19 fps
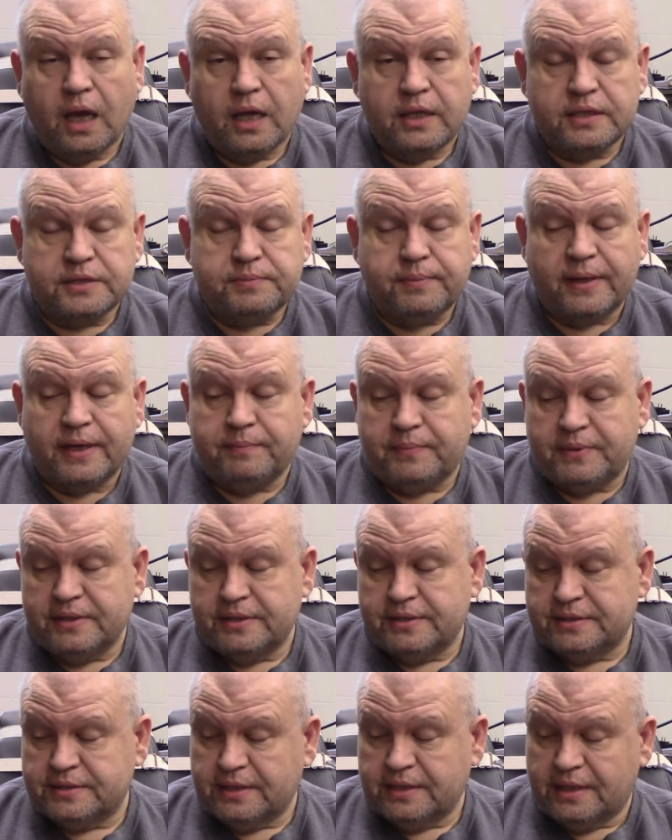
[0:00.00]
This pipe
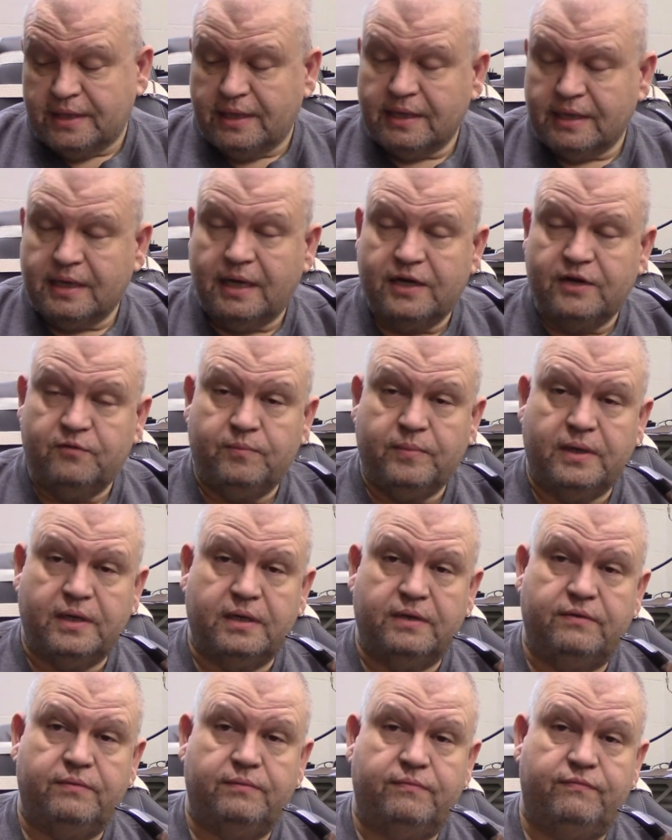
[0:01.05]
is uh, kind of
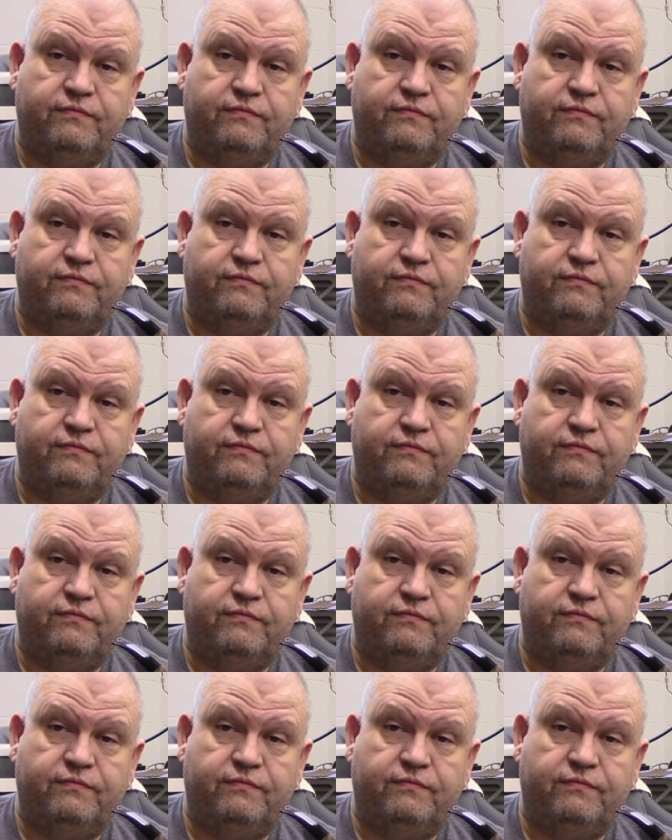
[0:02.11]
my